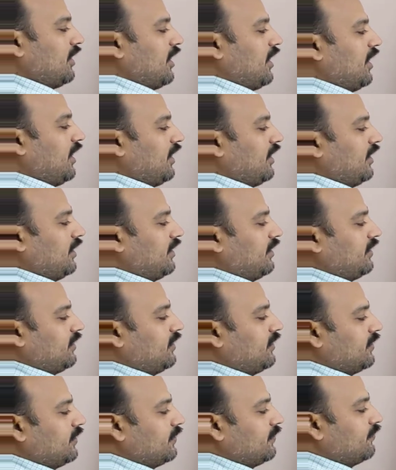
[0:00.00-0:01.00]
A
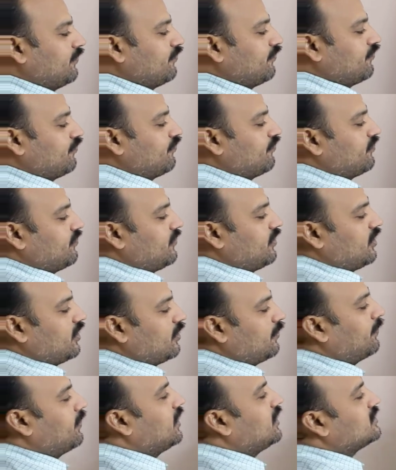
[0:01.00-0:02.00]

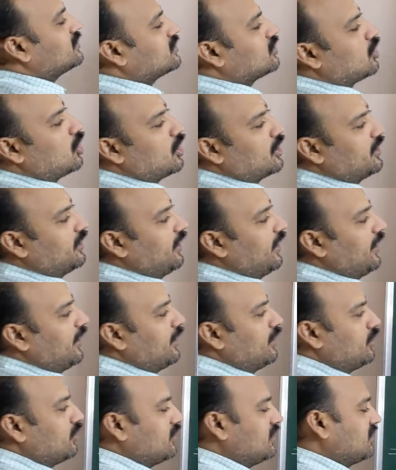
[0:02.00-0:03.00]
plus cot
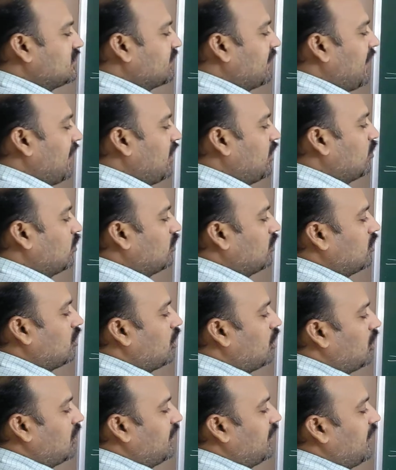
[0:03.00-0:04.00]
A into this value.
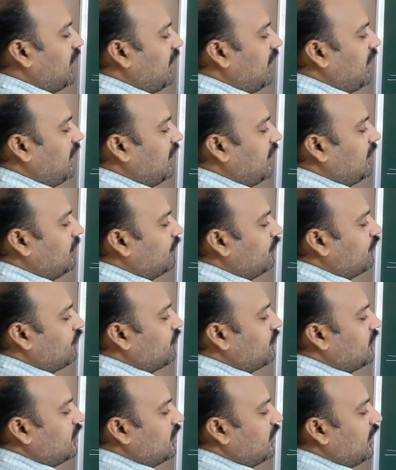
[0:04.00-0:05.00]
Cot A
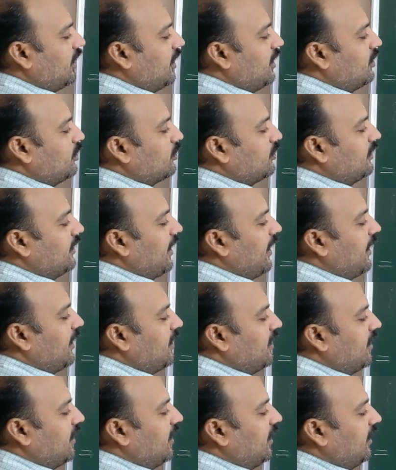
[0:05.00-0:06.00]
into
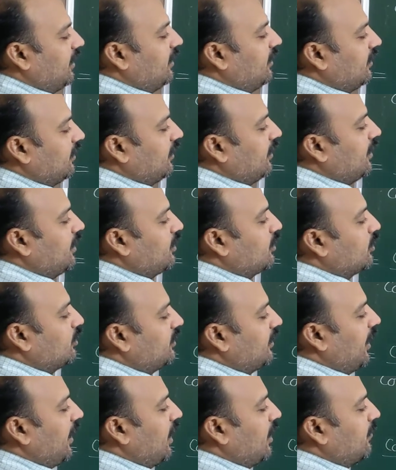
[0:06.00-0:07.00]
tan A into
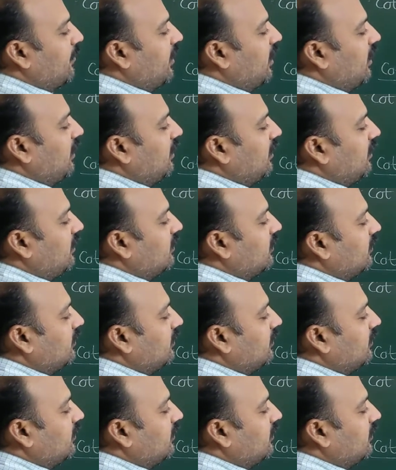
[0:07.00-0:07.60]
tan B